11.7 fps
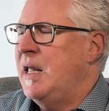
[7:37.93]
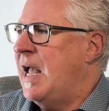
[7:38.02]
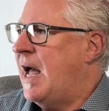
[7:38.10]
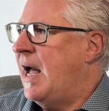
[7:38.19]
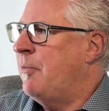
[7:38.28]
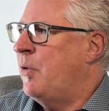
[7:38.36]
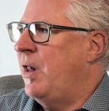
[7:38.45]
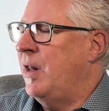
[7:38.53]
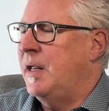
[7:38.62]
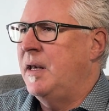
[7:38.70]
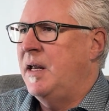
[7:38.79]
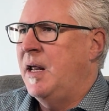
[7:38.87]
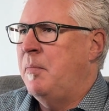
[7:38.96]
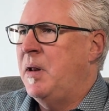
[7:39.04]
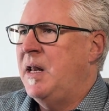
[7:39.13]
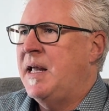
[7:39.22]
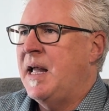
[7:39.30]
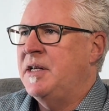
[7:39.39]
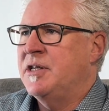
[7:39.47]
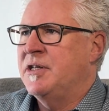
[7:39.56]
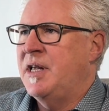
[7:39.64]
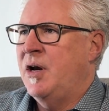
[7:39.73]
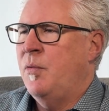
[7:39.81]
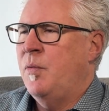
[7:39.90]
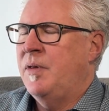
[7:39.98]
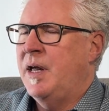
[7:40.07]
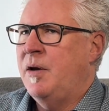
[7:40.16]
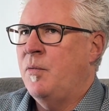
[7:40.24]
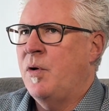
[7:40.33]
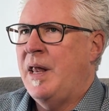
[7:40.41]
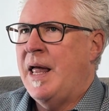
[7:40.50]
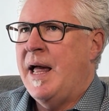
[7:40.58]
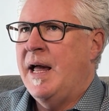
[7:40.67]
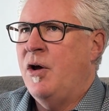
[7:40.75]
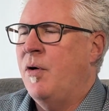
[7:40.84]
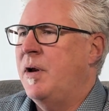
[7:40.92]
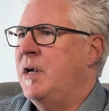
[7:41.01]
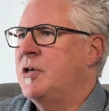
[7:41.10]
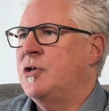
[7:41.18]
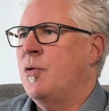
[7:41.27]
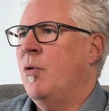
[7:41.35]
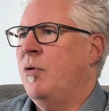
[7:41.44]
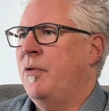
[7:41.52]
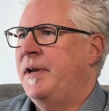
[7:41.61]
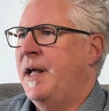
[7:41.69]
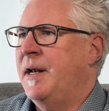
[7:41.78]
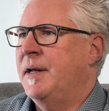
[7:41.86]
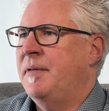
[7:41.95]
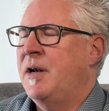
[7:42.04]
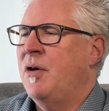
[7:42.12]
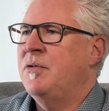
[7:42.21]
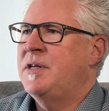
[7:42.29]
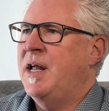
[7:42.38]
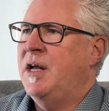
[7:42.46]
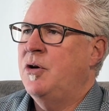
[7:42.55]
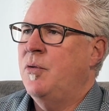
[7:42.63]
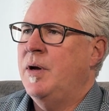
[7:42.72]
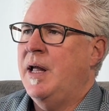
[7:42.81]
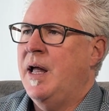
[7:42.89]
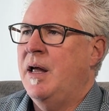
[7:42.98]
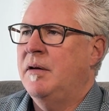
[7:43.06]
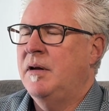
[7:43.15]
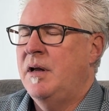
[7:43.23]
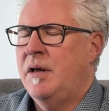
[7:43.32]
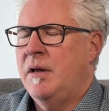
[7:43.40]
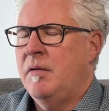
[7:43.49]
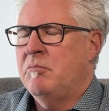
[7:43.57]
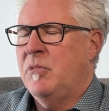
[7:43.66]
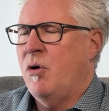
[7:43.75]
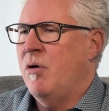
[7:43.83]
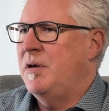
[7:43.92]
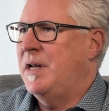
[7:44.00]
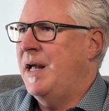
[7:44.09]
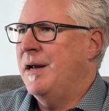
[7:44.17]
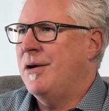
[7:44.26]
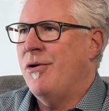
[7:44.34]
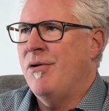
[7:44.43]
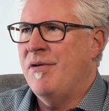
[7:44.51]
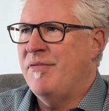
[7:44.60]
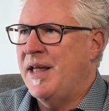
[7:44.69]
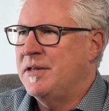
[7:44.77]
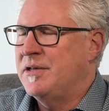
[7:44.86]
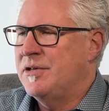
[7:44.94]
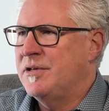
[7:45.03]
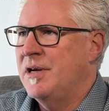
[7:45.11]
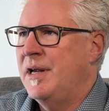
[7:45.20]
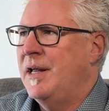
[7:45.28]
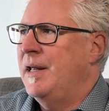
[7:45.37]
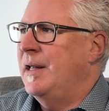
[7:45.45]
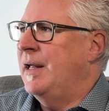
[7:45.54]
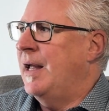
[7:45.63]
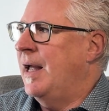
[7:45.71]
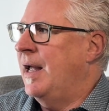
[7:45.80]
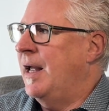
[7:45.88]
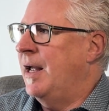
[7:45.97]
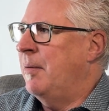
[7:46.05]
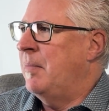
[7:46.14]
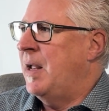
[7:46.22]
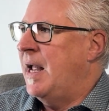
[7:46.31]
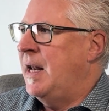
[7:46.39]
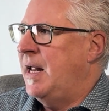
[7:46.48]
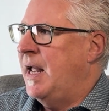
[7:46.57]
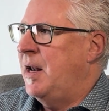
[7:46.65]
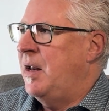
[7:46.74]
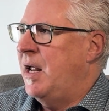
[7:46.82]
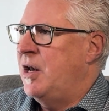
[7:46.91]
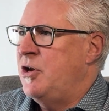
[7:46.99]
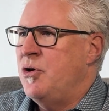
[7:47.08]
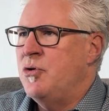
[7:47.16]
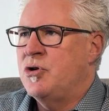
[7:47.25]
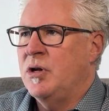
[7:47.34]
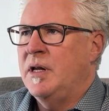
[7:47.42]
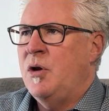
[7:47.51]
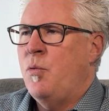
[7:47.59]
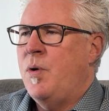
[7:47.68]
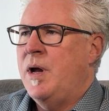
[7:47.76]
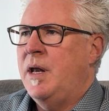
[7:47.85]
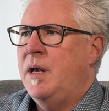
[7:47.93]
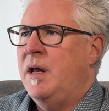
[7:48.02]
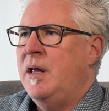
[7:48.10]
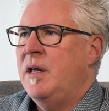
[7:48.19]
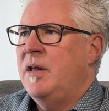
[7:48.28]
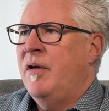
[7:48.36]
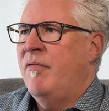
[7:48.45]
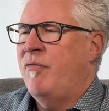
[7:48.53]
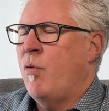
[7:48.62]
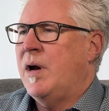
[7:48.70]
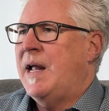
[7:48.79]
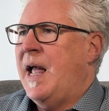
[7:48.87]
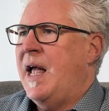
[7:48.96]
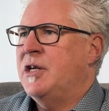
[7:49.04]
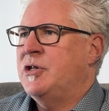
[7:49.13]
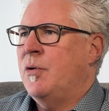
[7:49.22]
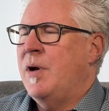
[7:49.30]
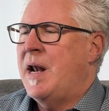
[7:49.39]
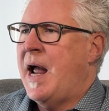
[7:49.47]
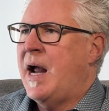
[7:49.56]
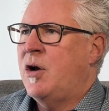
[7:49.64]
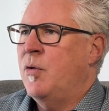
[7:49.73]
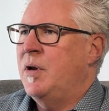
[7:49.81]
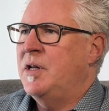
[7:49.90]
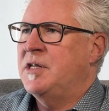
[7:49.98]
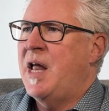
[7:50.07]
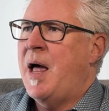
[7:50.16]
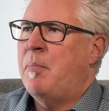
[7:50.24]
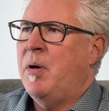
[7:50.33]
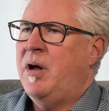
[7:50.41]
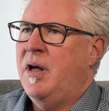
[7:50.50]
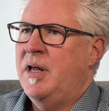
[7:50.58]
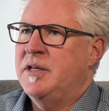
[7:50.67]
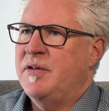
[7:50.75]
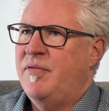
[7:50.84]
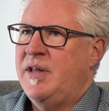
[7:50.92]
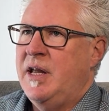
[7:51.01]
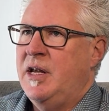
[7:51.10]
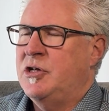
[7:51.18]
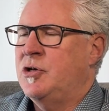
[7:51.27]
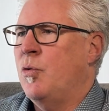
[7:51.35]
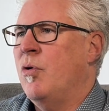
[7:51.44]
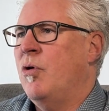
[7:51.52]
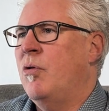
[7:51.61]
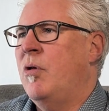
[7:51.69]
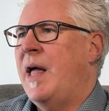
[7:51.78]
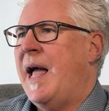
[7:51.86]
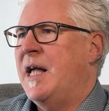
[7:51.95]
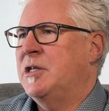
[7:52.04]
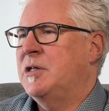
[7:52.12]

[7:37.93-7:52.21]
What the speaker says: Yeah, well, in many cases, they rely on historical data. They don't take into account current data, current events, and usually when forecasts are inaccurate, it's not because of the historical